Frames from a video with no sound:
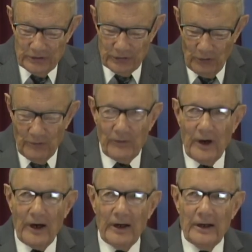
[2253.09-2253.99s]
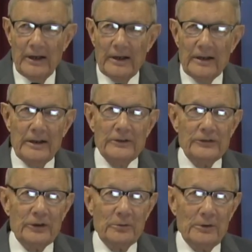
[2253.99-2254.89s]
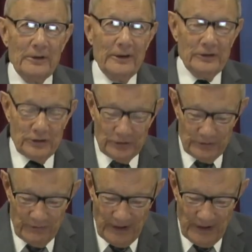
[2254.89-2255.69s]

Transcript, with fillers: Zophar He's the religious